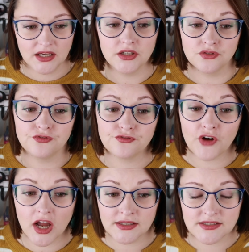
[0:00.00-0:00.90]

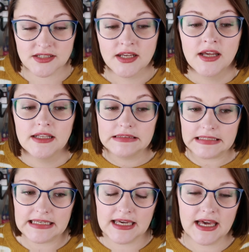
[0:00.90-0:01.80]
confront
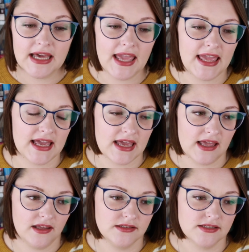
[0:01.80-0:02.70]
Leah,
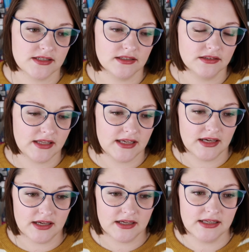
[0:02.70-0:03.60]
and
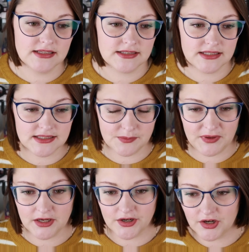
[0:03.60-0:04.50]
Leah is
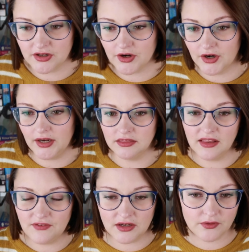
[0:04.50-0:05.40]
disappeared. Her
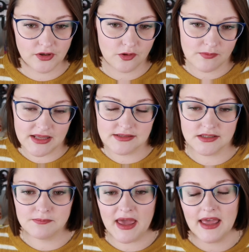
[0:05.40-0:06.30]
living room is
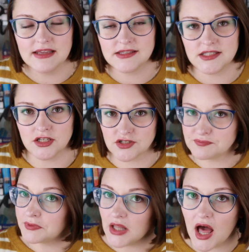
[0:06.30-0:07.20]
a mess. There's
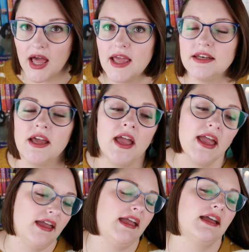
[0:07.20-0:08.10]
blood.
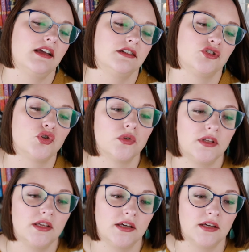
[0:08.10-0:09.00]
And
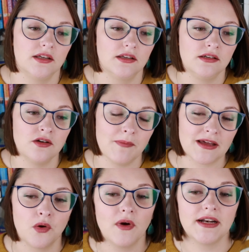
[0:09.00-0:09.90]
Julia, no
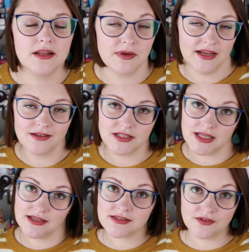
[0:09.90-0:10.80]
matter what anybody else
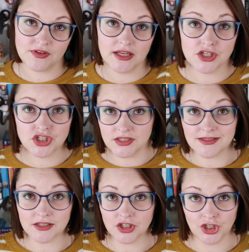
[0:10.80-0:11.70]
thinks of Leah, she's
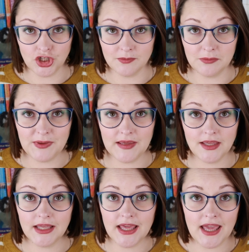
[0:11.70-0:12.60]
still a human
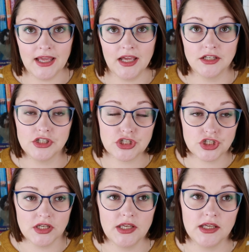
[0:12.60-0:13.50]
being, and
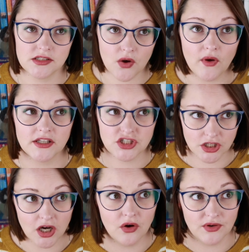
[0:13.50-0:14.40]
she is going to
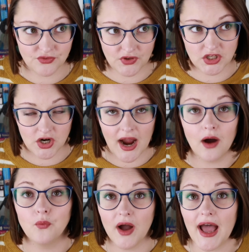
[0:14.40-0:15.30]
go and figure
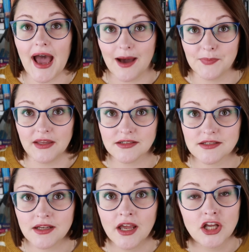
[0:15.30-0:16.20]
out what
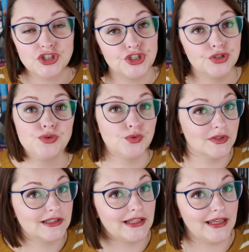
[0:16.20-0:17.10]
happened to
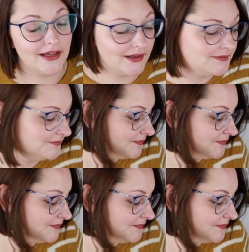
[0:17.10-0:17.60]
Leah.